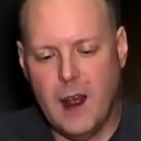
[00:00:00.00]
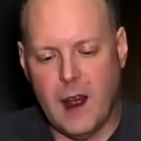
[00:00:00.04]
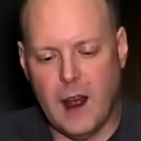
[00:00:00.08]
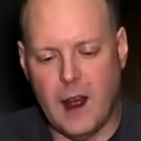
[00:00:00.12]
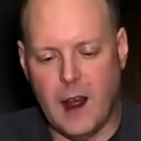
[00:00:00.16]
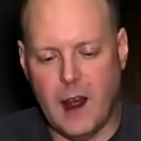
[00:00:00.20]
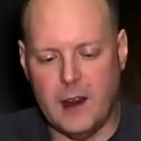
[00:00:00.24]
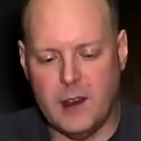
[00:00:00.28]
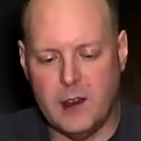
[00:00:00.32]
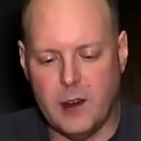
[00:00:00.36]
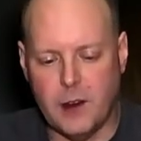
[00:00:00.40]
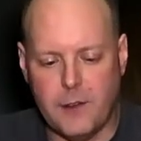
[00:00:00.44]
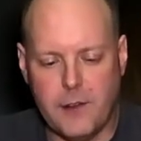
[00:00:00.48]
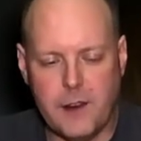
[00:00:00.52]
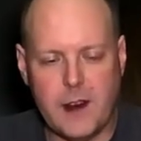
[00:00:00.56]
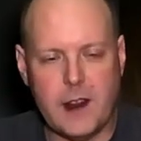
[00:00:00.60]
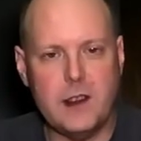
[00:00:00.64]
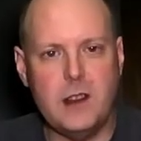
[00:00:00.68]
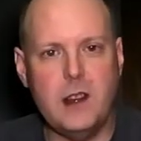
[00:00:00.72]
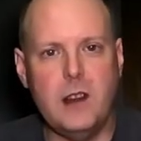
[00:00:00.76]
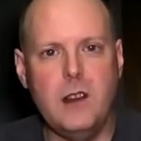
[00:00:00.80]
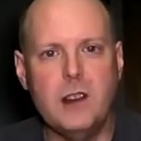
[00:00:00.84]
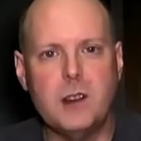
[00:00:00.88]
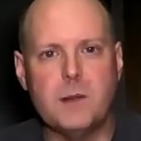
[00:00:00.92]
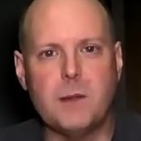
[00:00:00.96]
Uh, don't forget
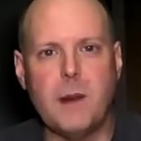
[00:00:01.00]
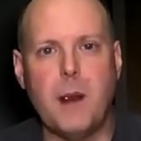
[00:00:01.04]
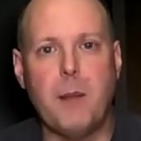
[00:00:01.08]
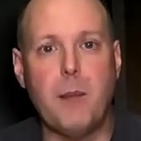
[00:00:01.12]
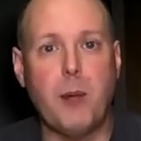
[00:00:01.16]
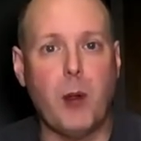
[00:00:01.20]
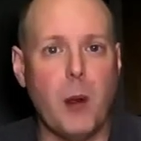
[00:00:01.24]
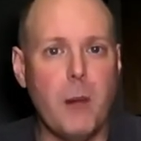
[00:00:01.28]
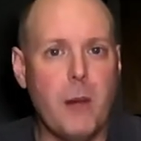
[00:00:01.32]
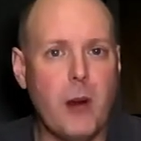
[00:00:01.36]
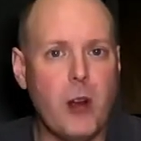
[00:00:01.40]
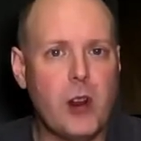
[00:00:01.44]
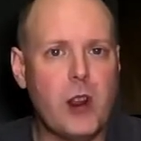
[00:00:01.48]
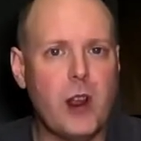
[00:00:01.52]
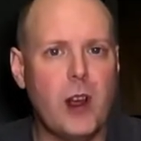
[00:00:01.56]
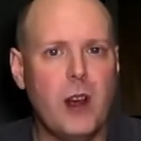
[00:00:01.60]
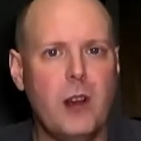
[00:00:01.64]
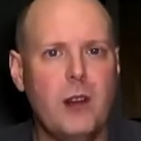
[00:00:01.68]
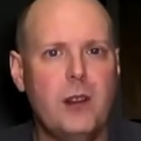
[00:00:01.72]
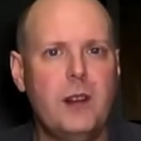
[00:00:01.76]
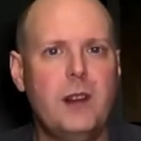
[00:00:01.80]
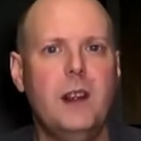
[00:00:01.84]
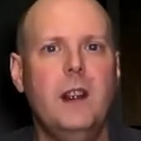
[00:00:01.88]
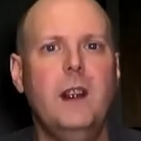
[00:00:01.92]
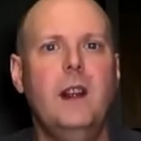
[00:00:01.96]
to use my promo
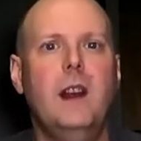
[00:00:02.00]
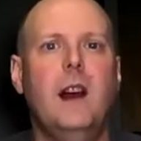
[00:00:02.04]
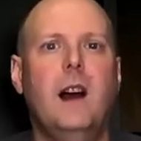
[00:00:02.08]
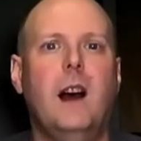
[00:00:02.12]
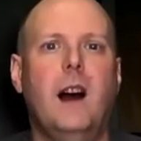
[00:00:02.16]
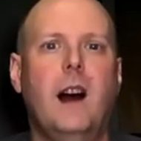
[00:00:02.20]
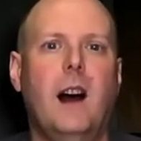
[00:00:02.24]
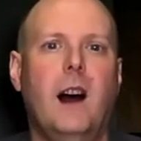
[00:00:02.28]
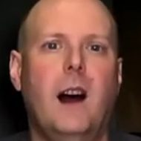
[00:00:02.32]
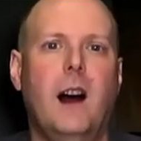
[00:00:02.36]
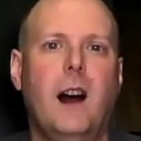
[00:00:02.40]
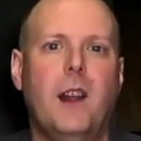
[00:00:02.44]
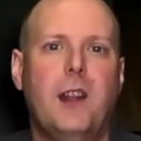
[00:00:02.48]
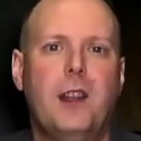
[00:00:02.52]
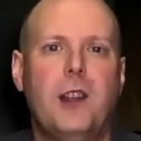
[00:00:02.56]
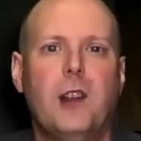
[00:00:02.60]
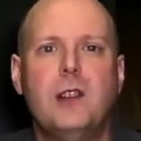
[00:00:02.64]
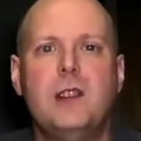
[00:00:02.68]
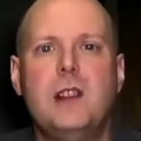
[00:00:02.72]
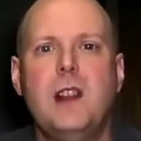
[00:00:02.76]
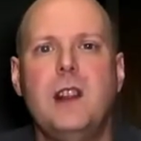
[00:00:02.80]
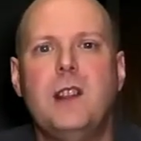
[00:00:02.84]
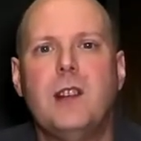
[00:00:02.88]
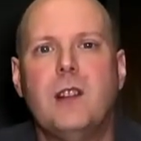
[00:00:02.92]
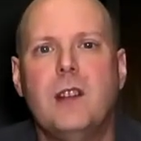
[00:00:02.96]
code uh,
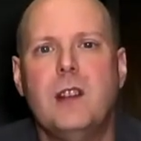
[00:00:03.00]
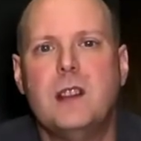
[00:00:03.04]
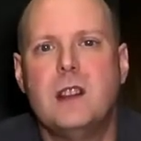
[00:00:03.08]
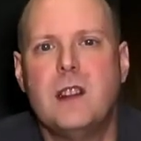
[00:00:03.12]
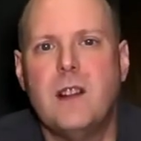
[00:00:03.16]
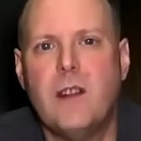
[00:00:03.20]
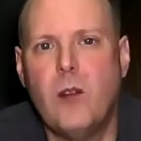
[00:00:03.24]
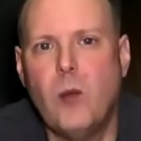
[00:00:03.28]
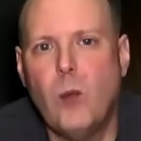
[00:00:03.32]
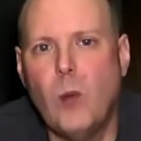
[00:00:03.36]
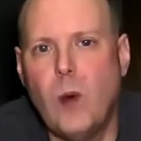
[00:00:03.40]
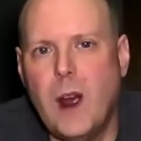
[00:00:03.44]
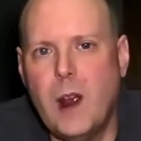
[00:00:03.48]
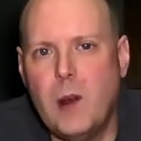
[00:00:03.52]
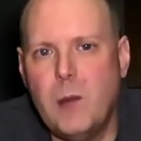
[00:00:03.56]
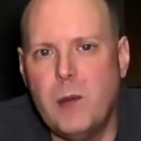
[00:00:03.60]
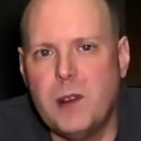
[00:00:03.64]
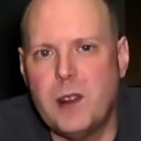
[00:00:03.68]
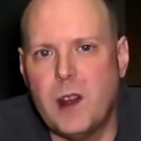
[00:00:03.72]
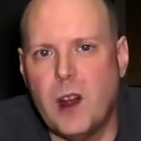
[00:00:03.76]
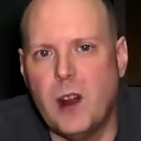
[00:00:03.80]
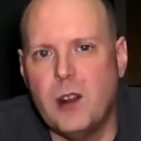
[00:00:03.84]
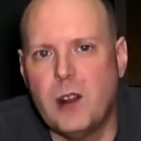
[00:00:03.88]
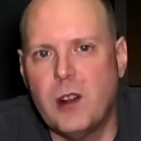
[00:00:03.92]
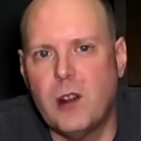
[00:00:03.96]
1337 wine
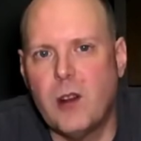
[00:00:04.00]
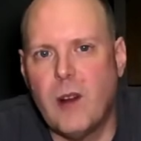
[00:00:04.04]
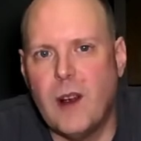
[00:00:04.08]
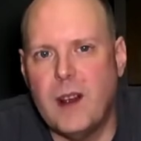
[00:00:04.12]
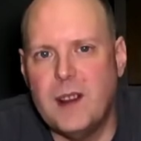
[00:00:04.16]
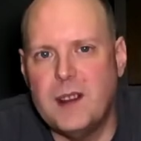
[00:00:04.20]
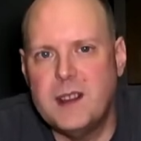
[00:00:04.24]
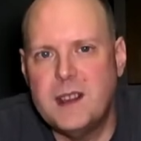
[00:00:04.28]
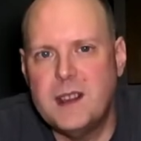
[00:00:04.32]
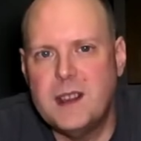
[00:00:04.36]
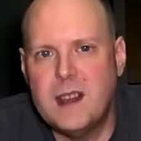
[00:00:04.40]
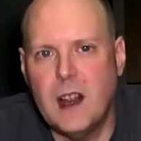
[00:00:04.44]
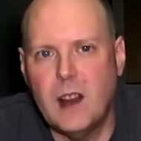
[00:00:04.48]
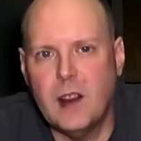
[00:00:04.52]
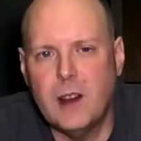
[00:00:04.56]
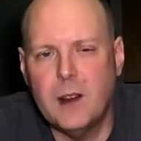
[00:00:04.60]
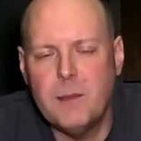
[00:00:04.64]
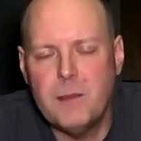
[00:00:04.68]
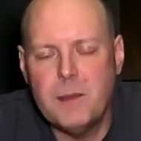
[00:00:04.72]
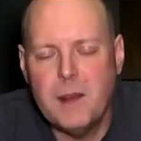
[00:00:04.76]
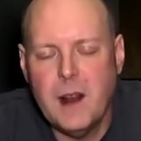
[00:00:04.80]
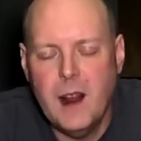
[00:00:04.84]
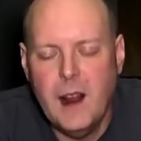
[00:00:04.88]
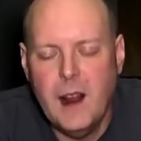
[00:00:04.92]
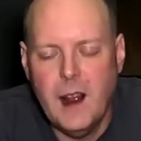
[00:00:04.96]
with Underground
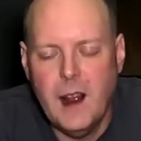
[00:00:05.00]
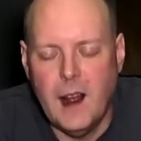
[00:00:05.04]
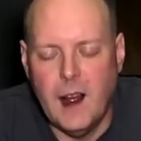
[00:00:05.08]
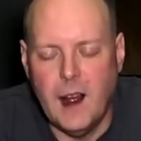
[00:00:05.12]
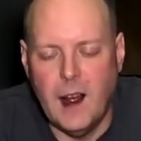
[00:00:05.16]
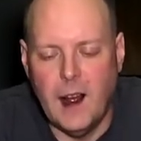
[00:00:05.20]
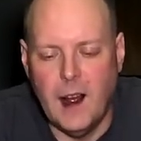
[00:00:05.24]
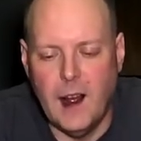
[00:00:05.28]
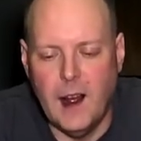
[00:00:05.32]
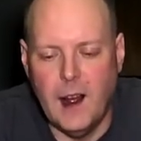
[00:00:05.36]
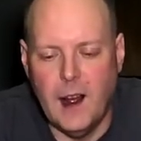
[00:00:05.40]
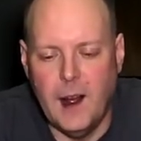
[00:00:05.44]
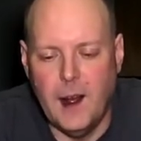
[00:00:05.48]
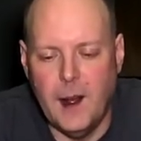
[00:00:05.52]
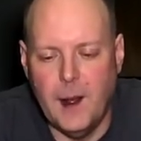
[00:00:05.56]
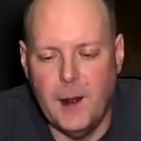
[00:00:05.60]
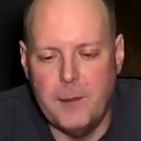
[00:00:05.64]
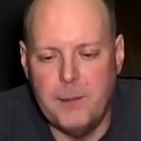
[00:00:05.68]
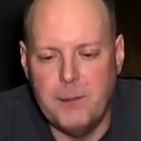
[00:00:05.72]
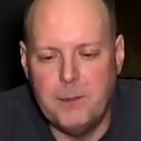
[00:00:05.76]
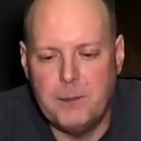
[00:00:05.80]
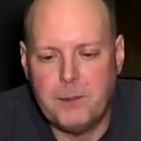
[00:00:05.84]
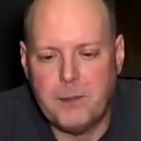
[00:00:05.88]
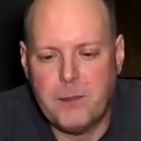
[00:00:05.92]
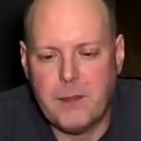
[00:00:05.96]
Cellar,
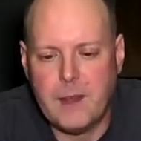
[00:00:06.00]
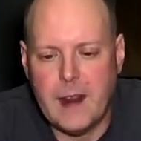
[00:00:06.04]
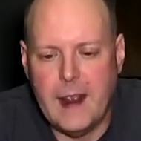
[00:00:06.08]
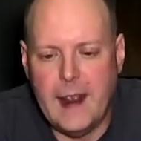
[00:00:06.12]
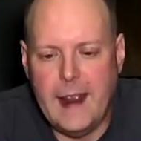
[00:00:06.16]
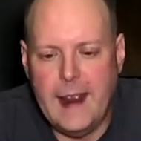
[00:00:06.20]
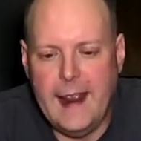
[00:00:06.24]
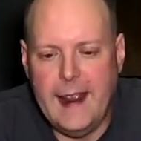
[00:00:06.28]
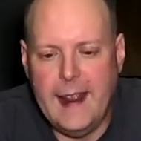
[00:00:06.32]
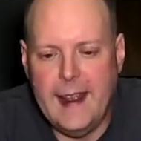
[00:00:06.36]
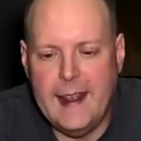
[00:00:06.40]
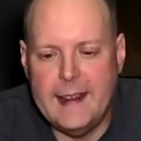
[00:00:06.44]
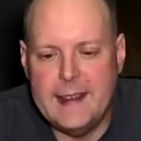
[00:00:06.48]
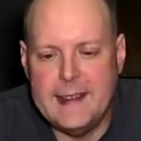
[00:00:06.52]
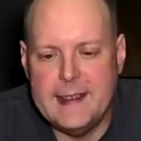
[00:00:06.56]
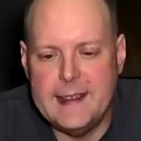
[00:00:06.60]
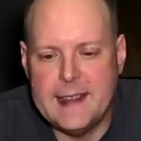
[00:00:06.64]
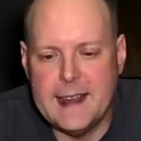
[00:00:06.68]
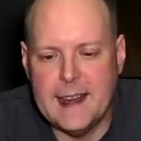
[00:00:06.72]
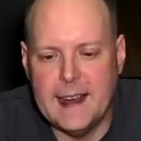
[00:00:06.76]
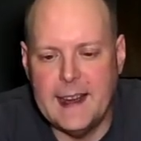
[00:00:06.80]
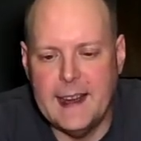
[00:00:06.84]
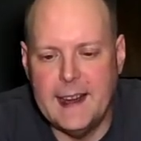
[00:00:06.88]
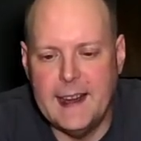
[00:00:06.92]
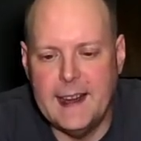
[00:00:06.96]
um, and
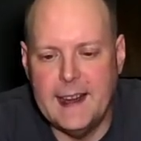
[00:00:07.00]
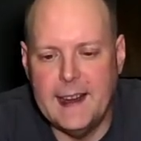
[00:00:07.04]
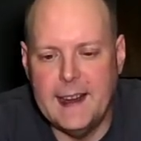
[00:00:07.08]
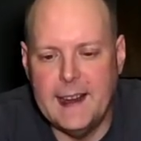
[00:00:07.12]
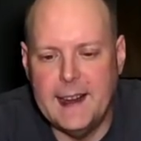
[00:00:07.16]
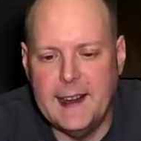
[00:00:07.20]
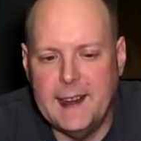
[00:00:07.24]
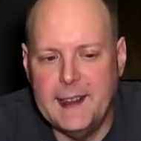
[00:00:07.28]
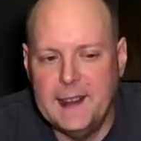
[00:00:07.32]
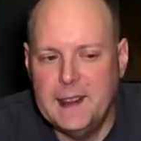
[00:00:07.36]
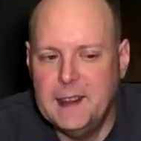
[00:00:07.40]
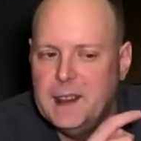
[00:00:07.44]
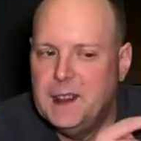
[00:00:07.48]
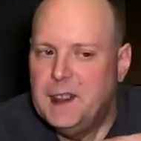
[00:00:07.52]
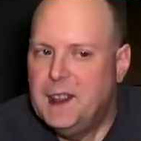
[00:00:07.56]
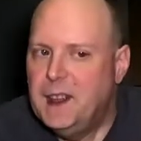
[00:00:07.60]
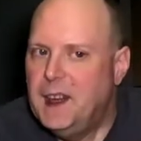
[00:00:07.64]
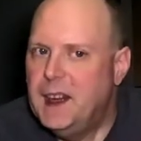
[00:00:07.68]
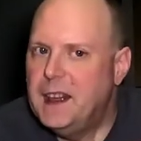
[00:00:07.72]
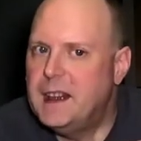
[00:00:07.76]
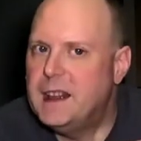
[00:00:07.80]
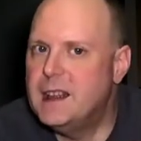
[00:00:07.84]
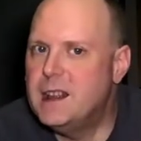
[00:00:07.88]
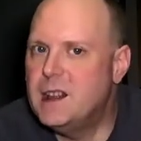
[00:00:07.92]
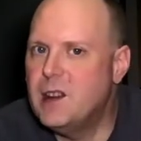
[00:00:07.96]
uh,
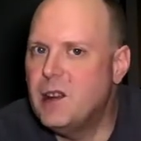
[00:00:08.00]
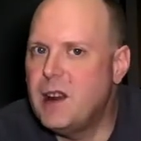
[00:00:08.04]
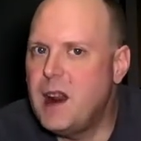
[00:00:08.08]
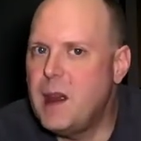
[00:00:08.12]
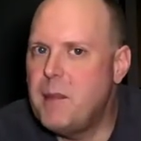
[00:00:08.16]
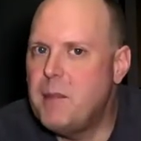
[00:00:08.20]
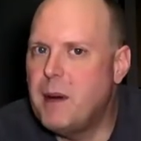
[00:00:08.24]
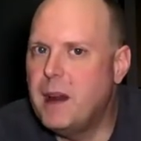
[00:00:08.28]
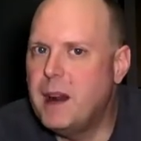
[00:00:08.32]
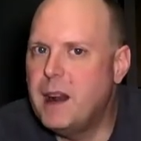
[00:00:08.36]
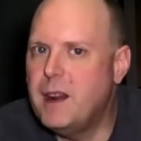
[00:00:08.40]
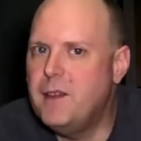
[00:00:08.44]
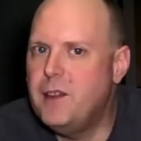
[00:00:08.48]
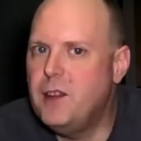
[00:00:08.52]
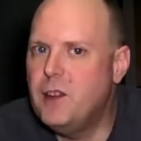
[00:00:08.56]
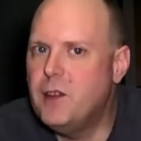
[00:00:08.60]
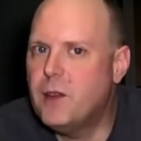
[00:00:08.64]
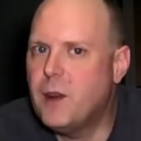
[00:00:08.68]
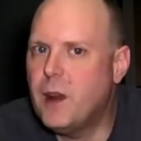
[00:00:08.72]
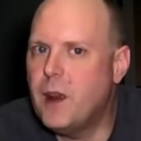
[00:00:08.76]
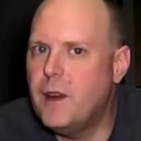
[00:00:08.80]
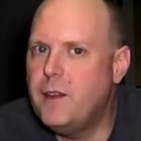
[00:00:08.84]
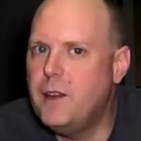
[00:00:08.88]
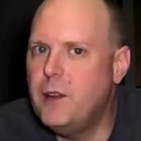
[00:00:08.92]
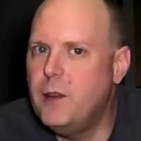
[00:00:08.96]
hit the donate button if you
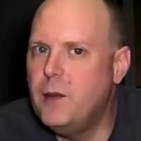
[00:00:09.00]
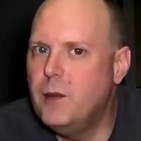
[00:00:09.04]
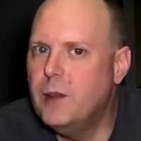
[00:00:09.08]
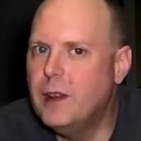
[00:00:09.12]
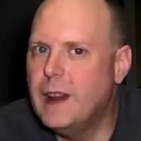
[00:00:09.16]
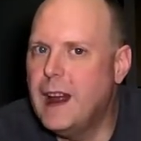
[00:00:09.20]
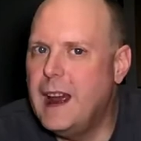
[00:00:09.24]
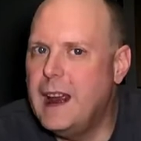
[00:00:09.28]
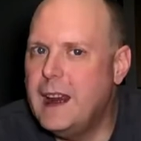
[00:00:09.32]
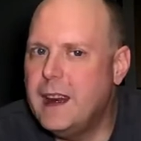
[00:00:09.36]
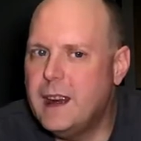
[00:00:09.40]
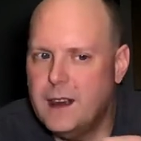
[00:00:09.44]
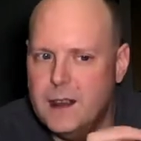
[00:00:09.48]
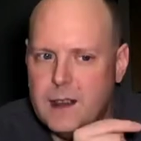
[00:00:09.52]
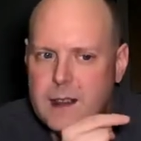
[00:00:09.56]
if you like.